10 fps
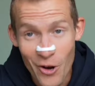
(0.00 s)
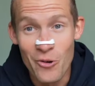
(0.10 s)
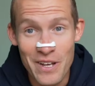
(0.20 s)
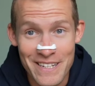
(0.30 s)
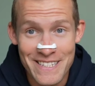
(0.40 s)

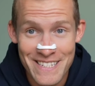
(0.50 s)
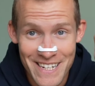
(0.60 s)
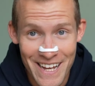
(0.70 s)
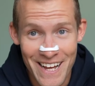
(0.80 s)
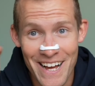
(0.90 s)
Oh
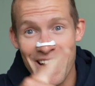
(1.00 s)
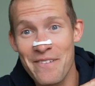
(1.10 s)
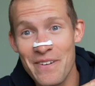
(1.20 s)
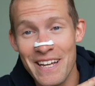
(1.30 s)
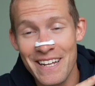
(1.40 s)
yes,
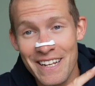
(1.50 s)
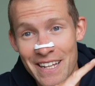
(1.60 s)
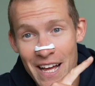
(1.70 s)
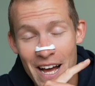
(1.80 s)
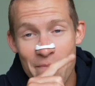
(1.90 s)
I made
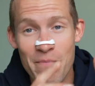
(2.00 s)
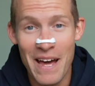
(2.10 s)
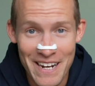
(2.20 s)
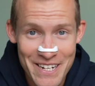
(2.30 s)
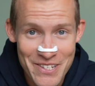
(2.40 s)
it. I
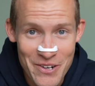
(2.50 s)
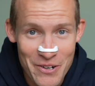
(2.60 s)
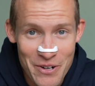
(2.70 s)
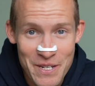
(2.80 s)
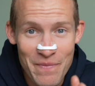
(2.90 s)
managed to
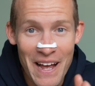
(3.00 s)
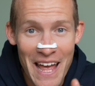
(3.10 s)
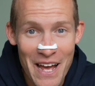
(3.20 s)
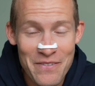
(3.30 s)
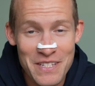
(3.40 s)
increase my
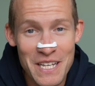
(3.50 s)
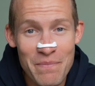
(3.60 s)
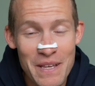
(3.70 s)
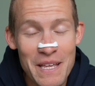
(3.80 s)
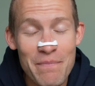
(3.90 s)

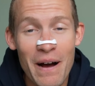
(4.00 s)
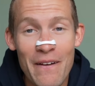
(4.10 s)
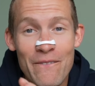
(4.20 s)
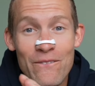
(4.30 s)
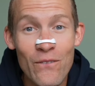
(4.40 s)
FTP
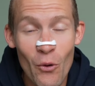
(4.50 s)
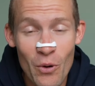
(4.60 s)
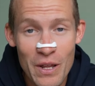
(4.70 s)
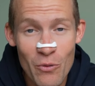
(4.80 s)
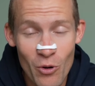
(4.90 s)
by
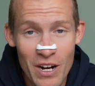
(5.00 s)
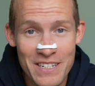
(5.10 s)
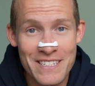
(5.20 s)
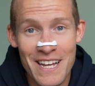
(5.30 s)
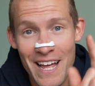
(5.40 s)
40
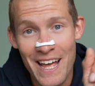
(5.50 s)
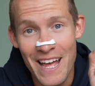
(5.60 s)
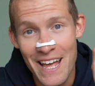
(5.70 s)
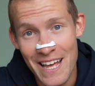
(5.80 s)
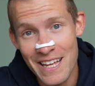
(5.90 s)
watts
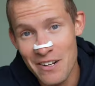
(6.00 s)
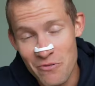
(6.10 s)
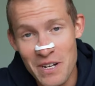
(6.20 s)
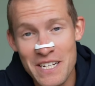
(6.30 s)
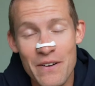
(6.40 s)

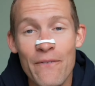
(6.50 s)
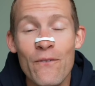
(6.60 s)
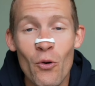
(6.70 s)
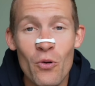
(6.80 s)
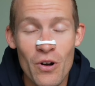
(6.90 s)
and reach
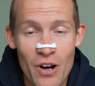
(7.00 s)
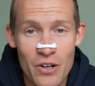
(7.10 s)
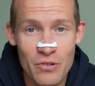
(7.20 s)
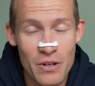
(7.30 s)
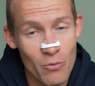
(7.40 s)

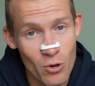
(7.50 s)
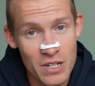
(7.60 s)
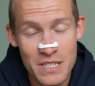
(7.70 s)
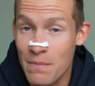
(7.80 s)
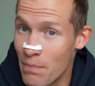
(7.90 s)
400
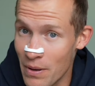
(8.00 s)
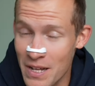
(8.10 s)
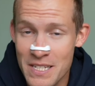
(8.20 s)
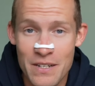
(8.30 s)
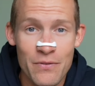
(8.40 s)
watts
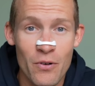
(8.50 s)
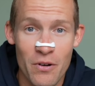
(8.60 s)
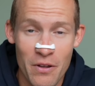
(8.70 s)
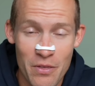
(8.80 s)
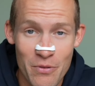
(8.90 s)
plus
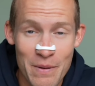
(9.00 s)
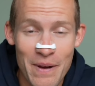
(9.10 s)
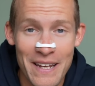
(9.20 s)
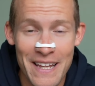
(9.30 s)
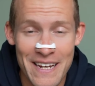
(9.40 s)
403
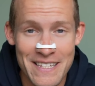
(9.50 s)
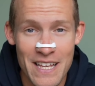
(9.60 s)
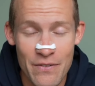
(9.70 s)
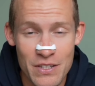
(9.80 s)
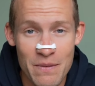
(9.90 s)
my latest
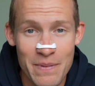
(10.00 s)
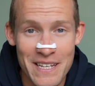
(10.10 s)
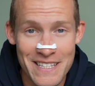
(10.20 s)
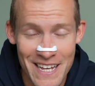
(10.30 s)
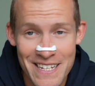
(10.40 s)

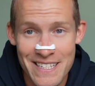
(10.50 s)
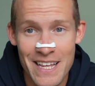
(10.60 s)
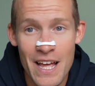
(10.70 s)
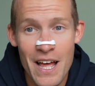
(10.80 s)
FTP test.